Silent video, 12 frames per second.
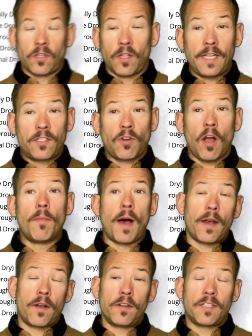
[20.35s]
latest drought
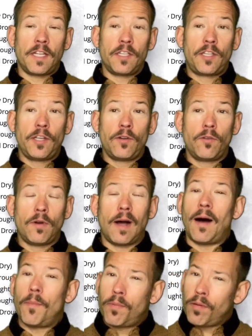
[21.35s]
monitor is in too,
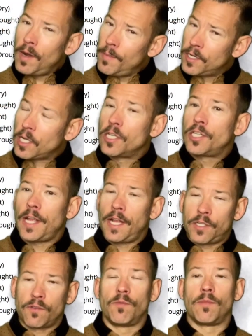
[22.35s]
pretty much
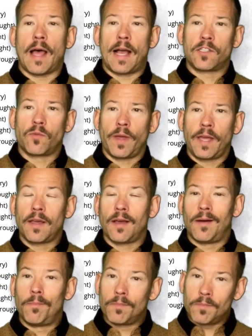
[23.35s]
unchanged from last week.
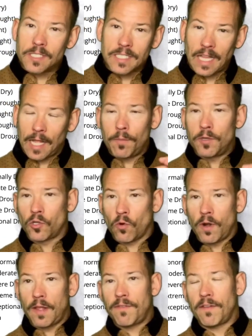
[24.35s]
A slight
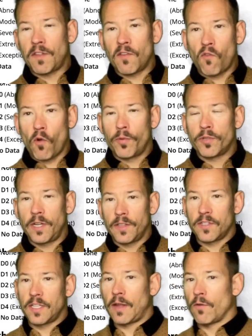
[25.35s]
majority, 54% of
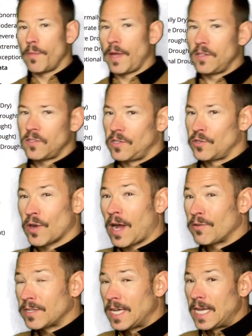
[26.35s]
the state remains in
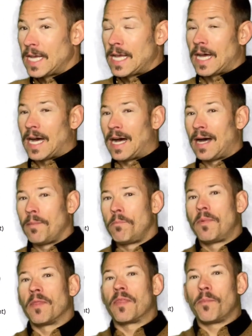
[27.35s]
drought.
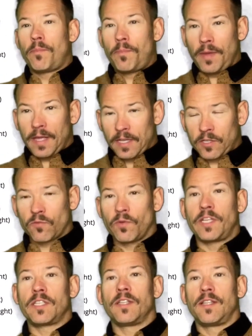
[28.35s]
But the biggest
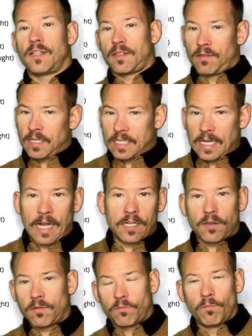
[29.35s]
reason that it's
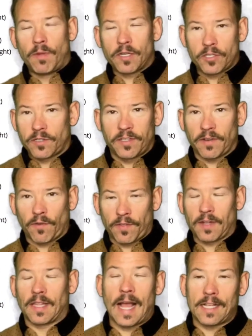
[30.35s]
not much different
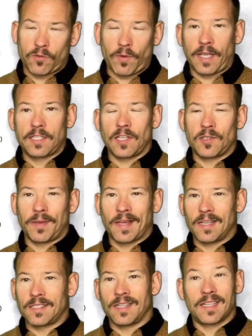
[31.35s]
than last week's is
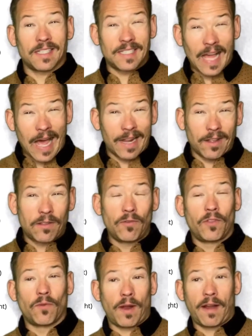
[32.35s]
because it does not
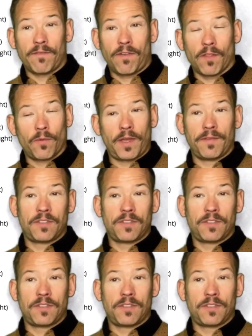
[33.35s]
include the rainfall that we've